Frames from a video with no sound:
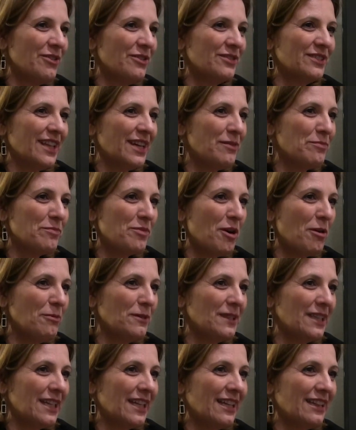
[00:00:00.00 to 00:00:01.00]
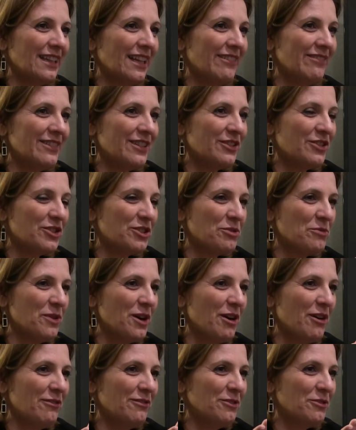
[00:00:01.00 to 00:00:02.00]
like probably 11 or
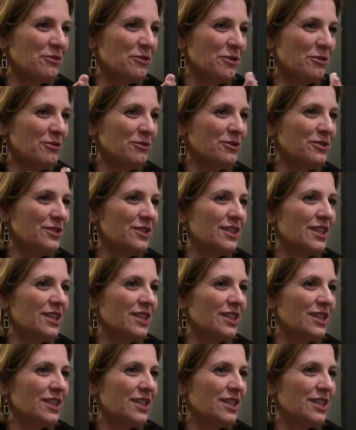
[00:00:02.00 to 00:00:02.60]
12, who knows?